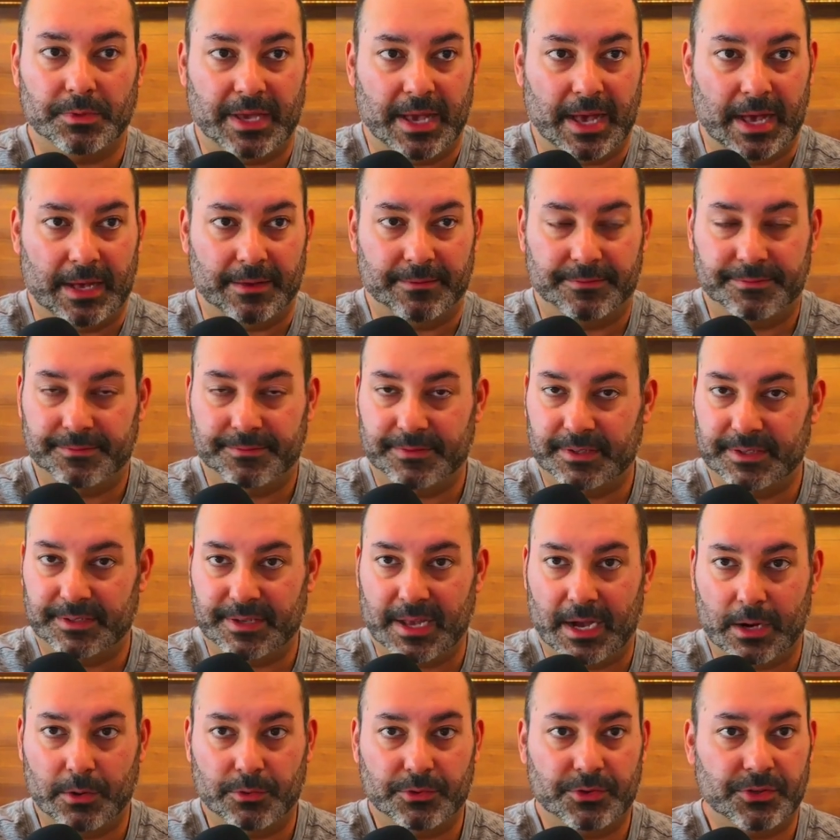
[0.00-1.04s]
we have
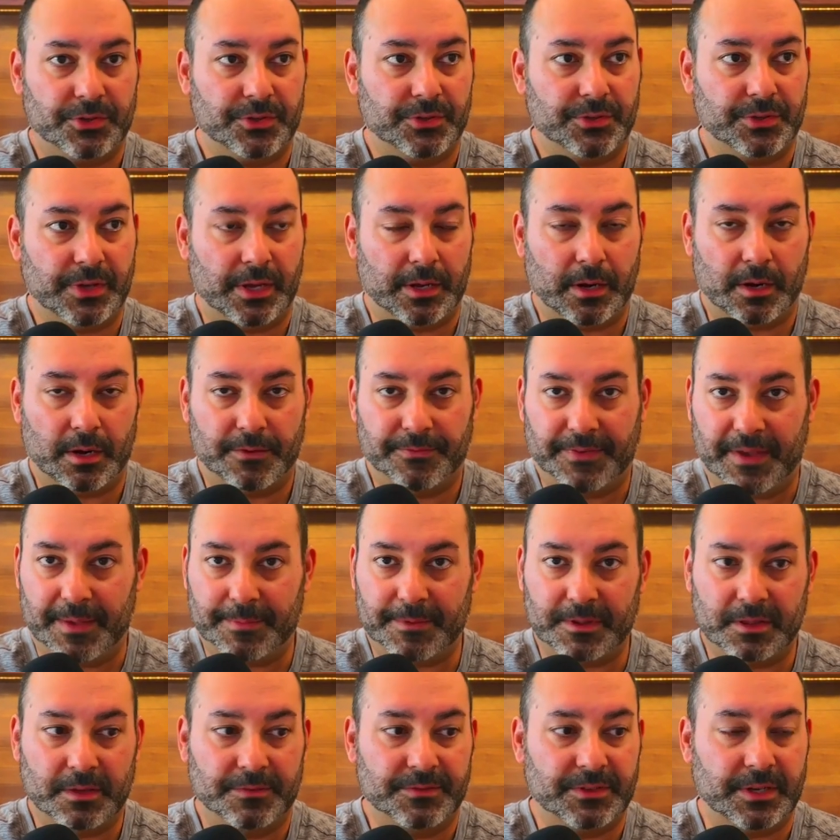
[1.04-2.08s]
this house and our
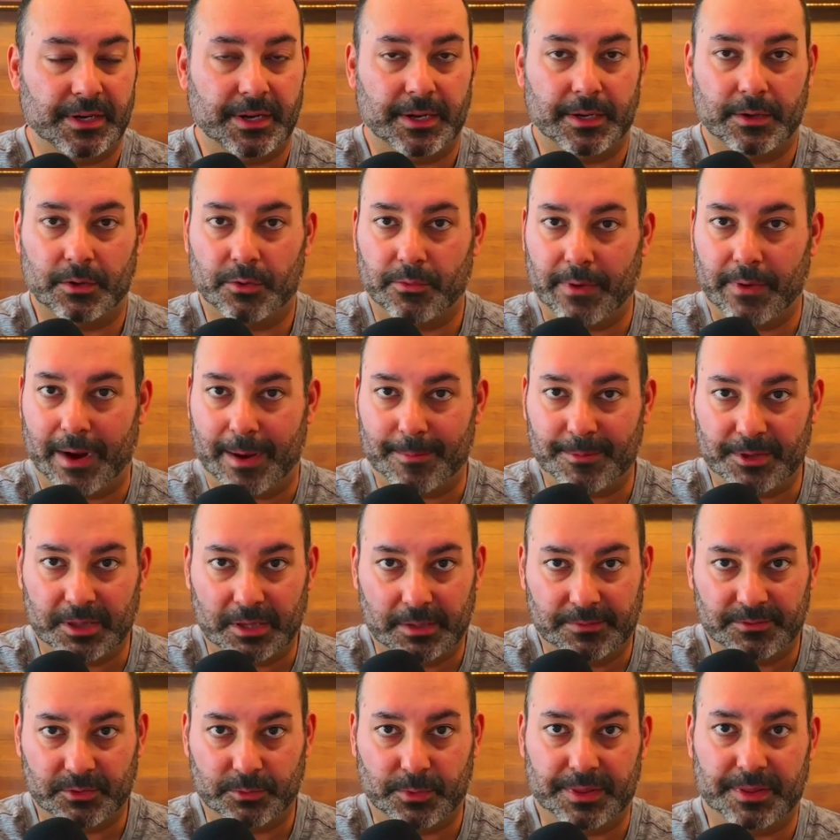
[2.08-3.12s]
family lives in it. Grandma
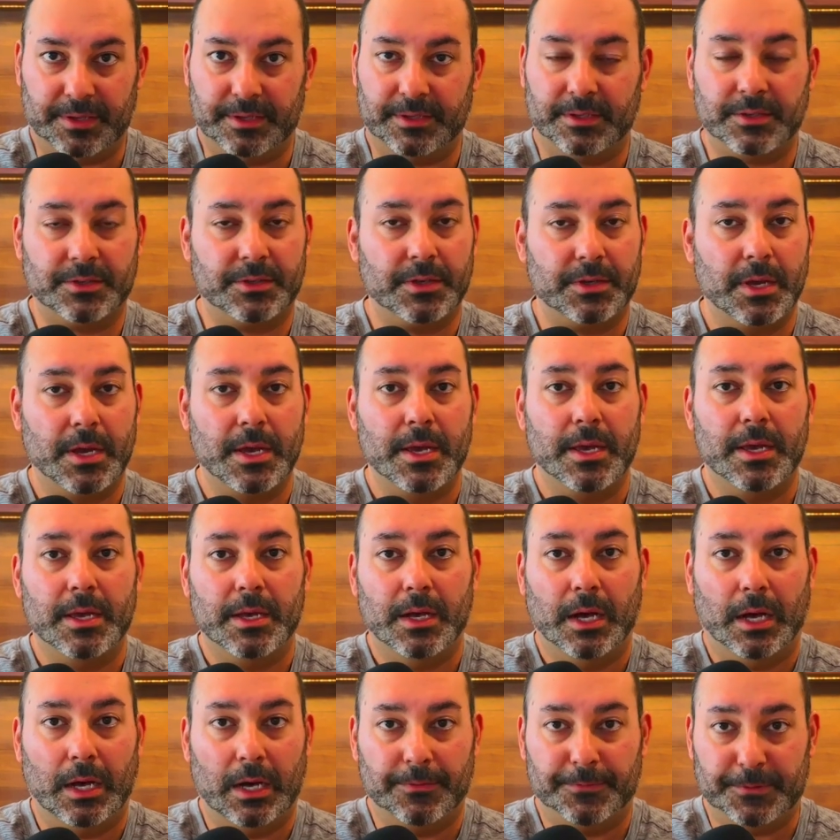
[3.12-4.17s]
lives with us
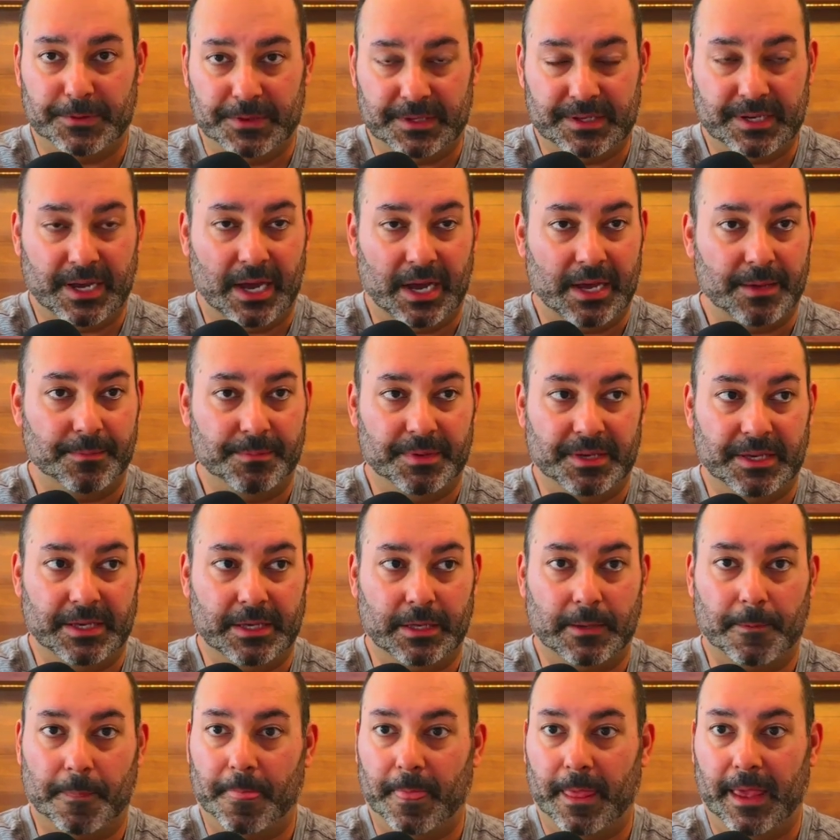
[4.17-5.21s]
for the time
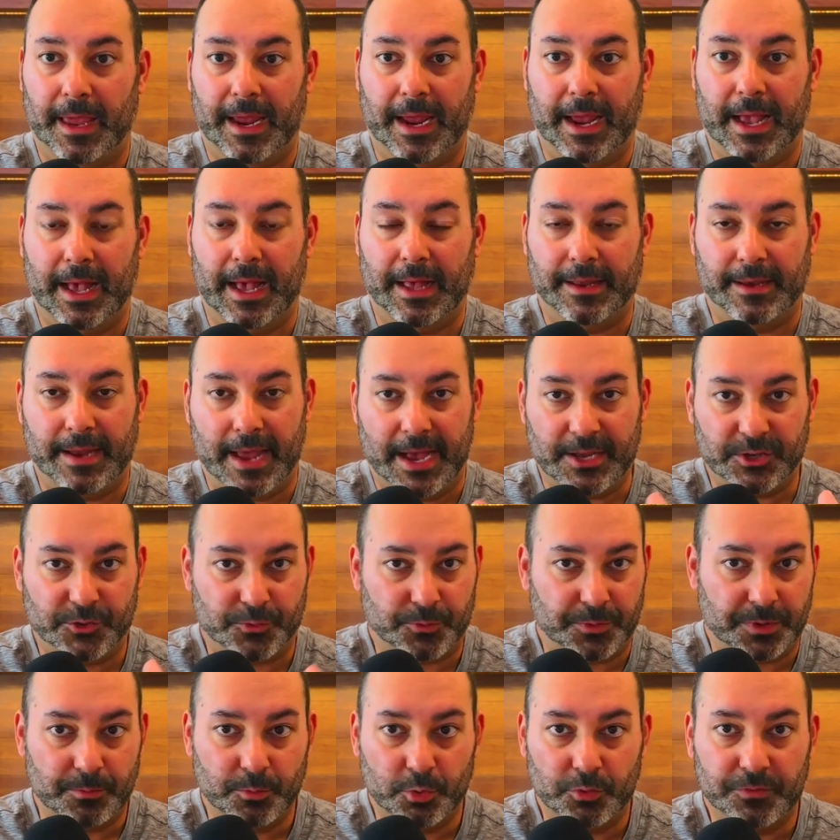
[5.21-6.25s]
being. And
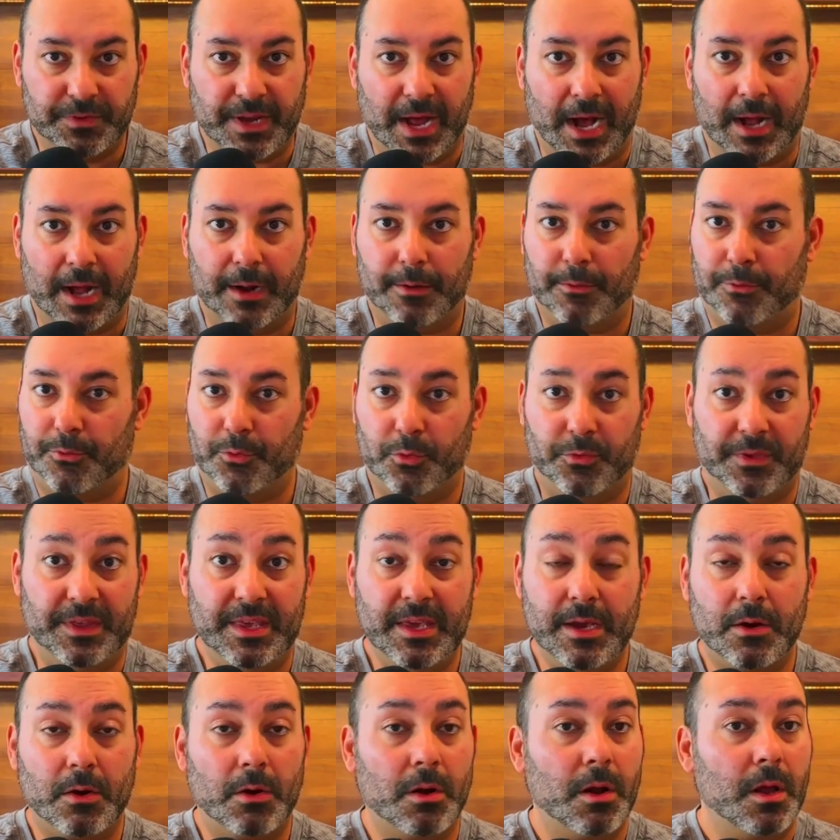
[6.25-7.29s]
as we moved on through
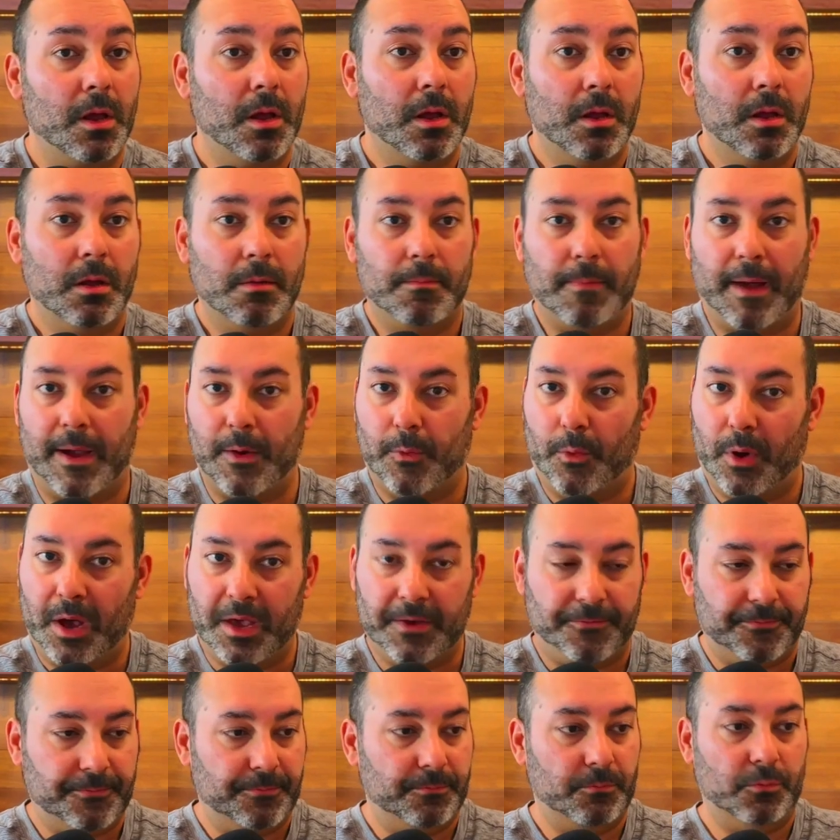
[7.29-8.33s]
the year, my
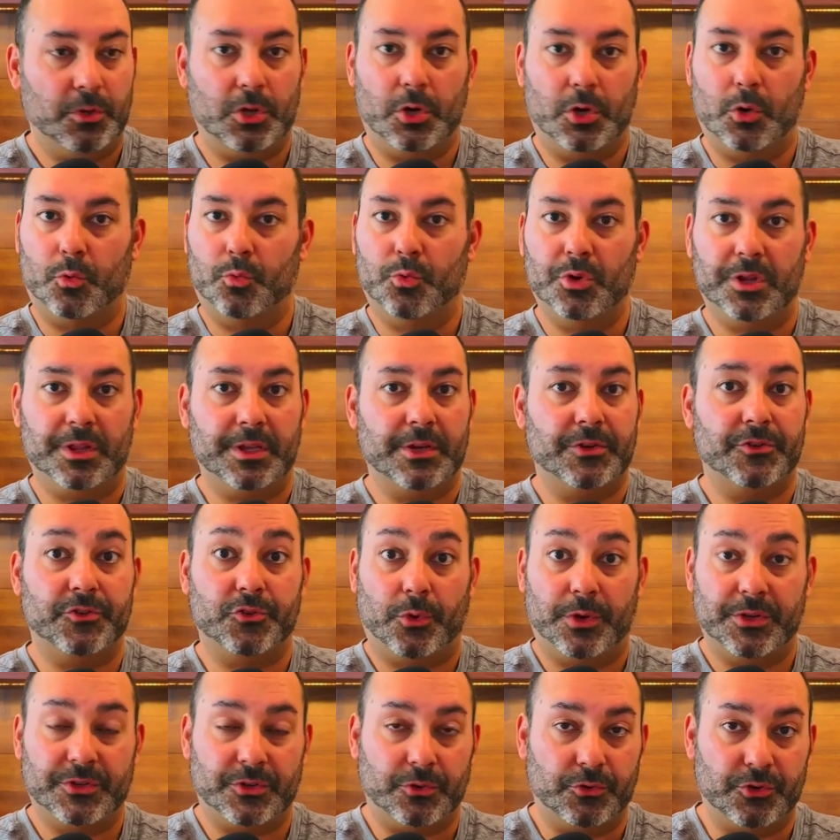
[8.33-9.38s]
wife, really
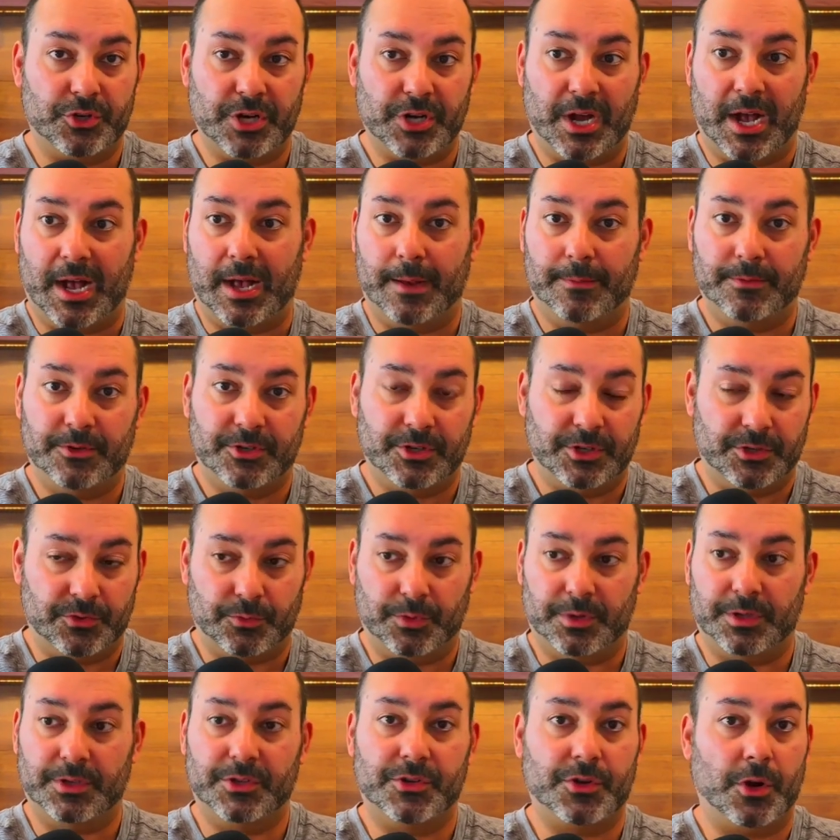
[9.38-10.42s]
enjoys her job.
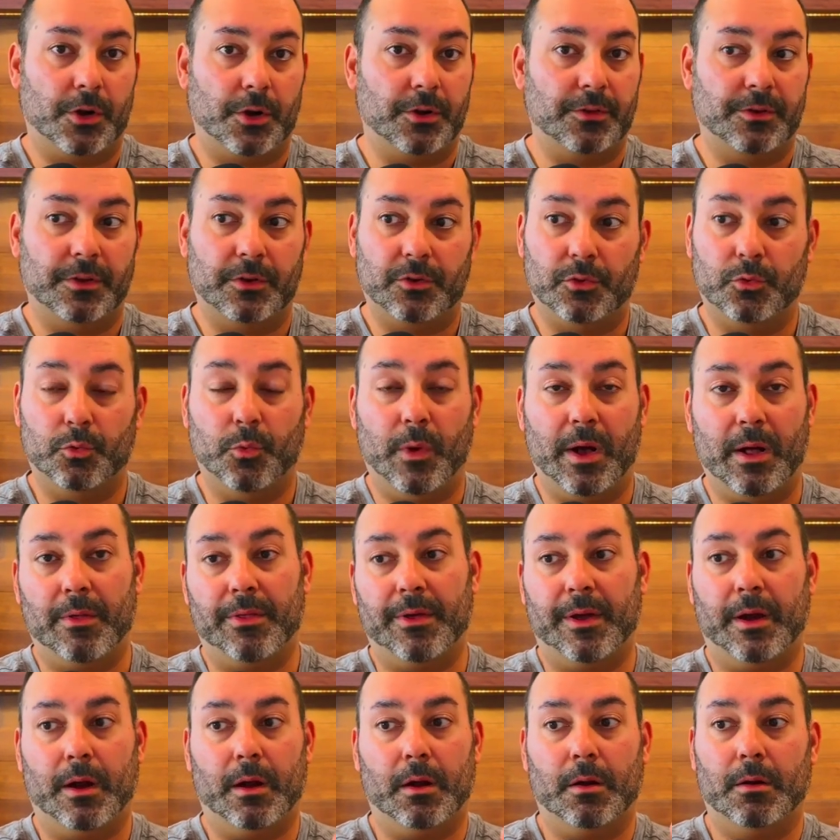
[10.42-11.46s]
She's really started to do
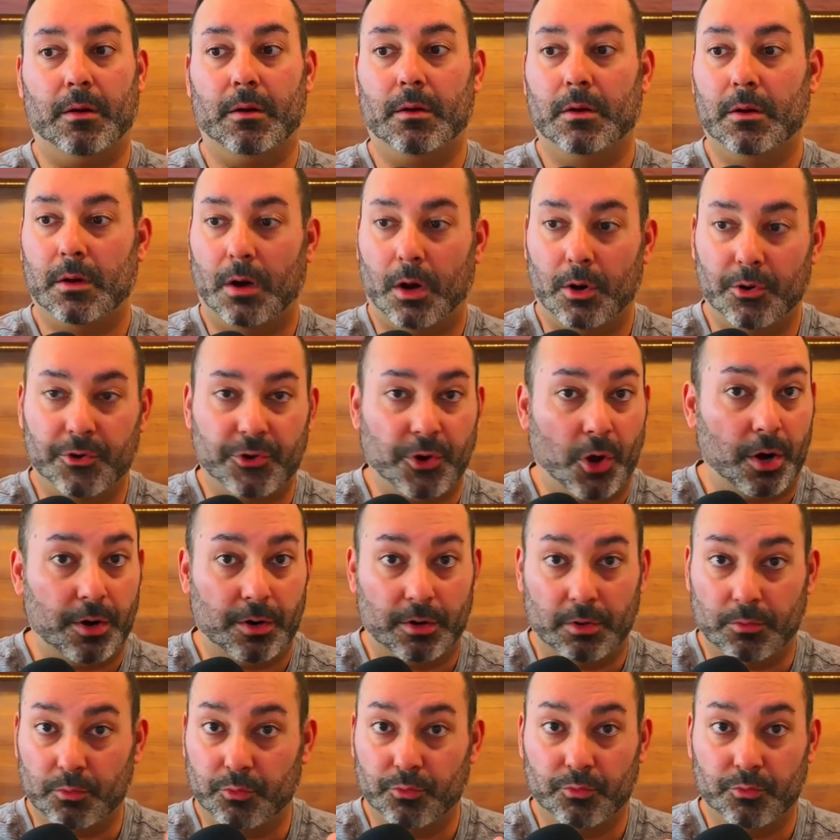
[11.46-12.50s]
well there. Our
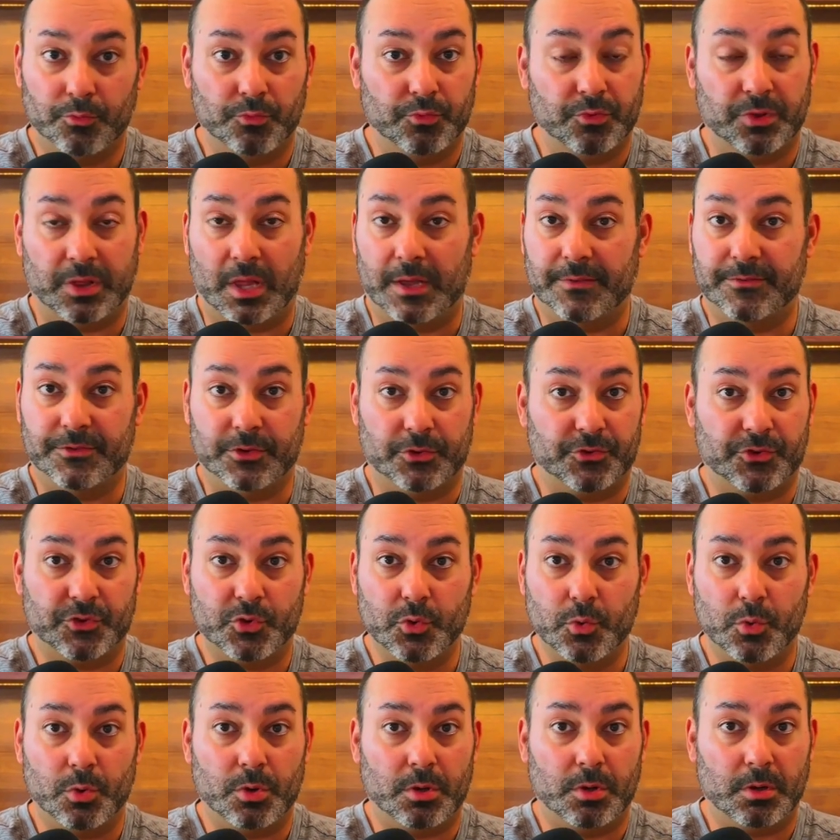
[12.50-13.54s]
daughter loves her
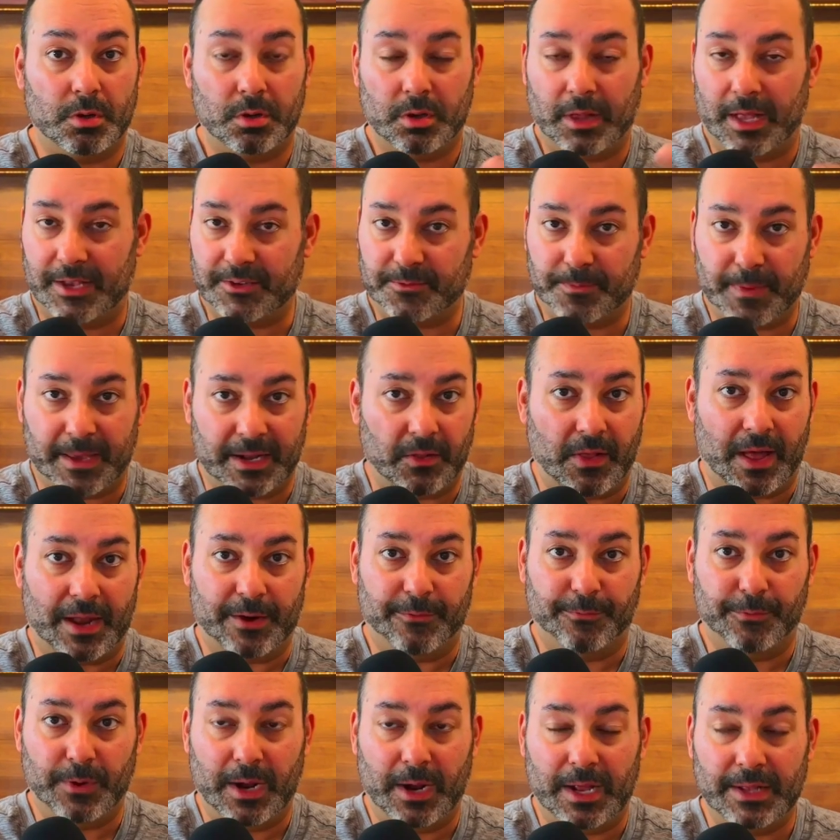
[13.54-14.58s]
school, has made a
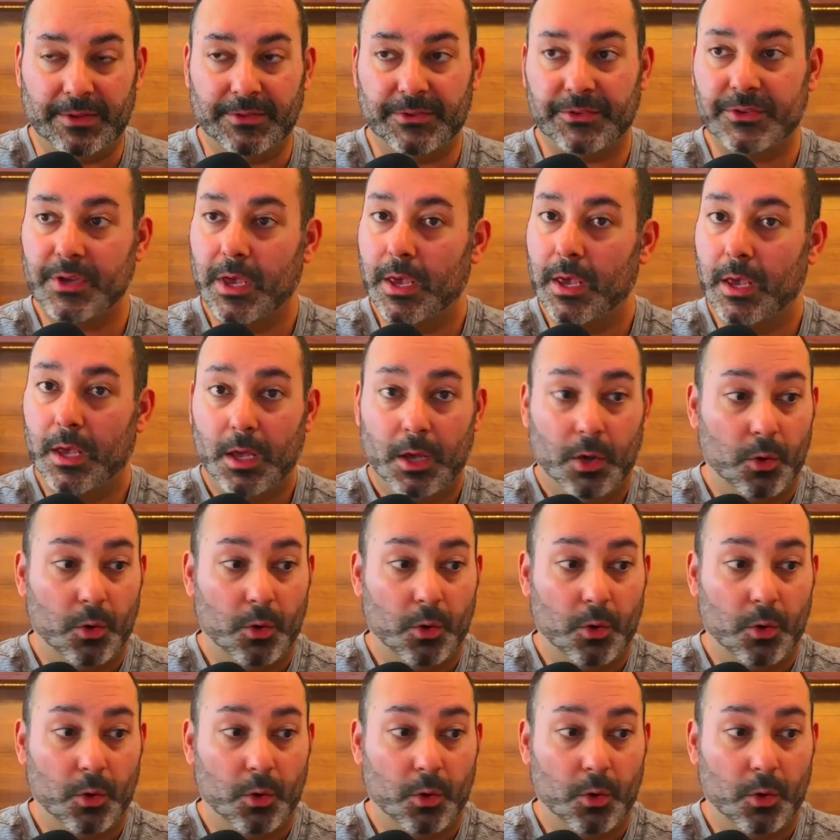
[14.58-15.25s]
lot of friends.